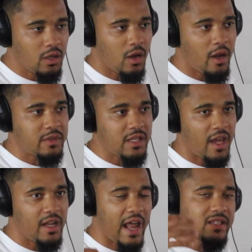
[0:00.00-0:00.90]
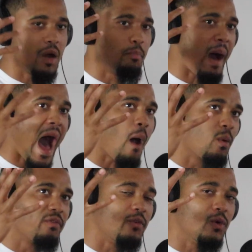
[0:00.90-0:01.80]
You know what I'm saying? And that's a
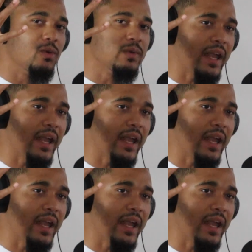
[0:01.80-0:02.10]
powerful.